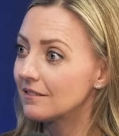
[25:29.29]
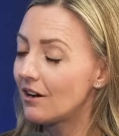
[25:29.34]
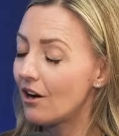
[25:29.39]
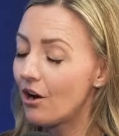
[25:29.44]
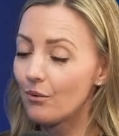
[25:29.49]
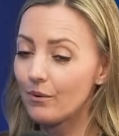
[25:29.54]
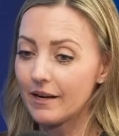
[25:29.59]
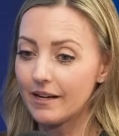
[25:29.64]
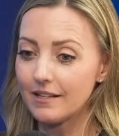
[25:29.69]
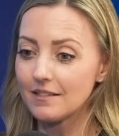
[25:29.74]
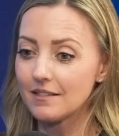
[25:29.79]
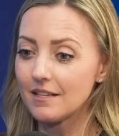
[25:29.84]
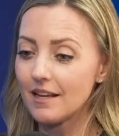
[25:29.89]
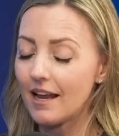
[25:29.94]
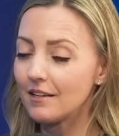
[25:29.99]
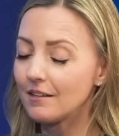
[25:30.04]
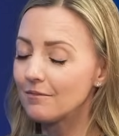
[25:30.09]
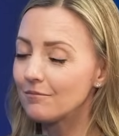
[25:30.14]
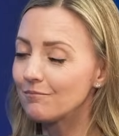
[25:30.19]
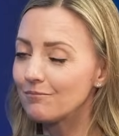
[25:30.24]
Always.
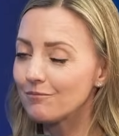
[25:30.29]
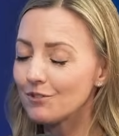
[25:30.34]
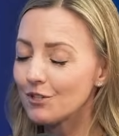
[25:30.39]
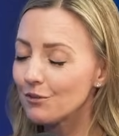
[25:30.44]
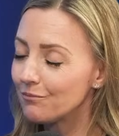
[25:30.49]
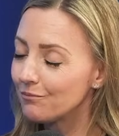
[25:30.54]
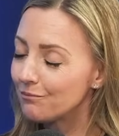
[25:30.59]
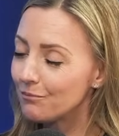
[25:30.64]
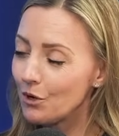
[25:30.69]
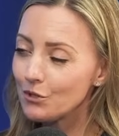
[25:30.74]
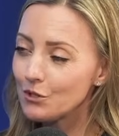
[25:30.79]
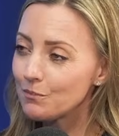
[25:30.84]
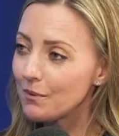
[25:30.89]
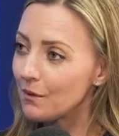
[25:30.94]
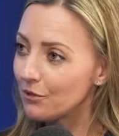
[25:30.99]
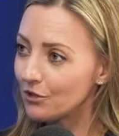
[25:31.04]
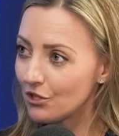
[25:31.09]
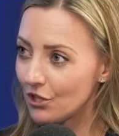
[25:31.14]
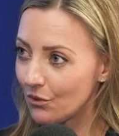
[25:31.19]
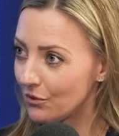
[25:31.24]
And most
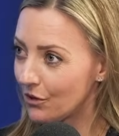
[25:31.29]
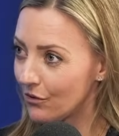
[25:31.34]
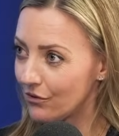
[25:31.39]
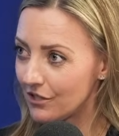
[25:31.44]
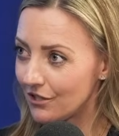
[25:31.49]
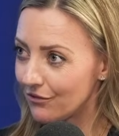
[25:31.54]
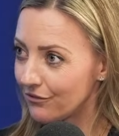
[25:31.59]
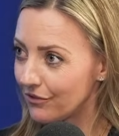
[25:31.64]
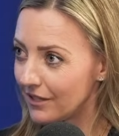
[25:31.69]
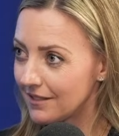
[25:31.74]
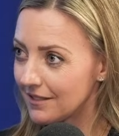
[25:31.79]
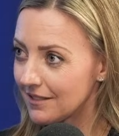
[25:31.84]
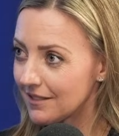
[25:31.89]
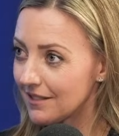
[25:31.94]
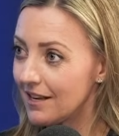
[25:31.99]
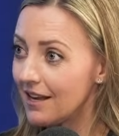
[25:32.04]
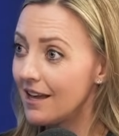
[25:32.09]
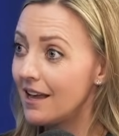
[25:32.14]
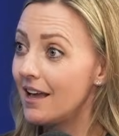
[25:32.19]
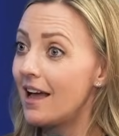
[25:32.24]
people don't know the difference,